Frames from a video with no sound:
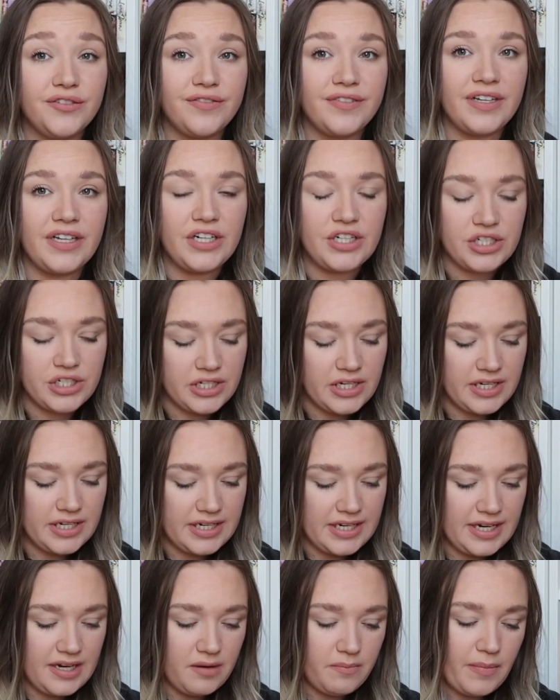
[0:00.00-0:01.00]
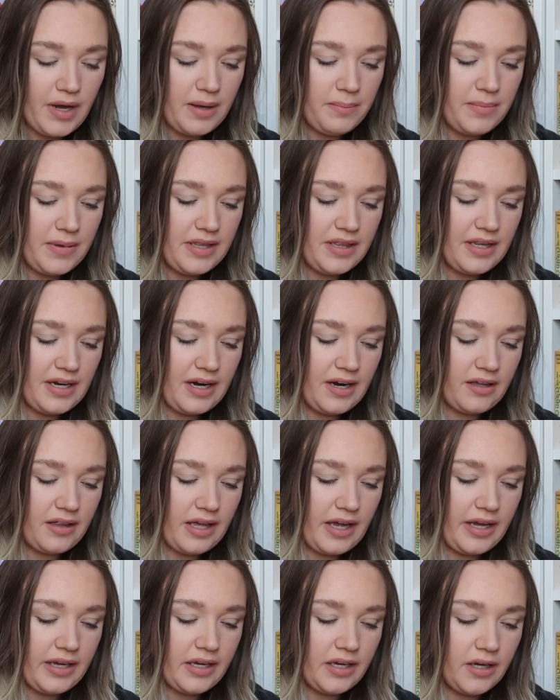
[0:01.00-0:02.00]
finish it, and it might be that I,
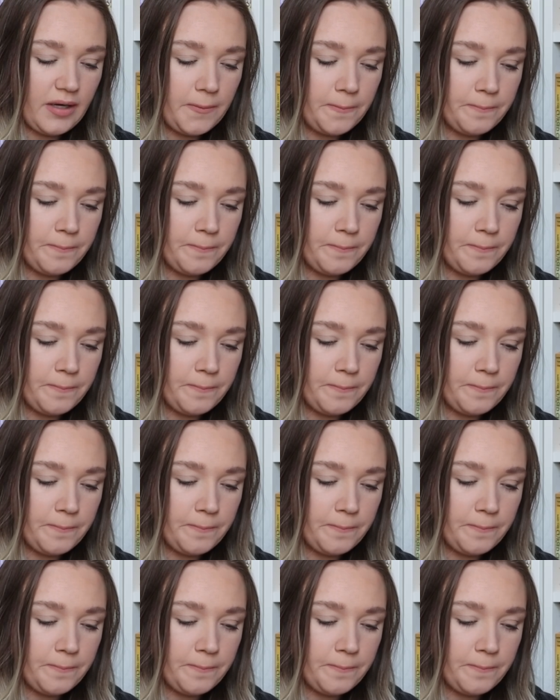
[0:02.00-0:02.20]
like,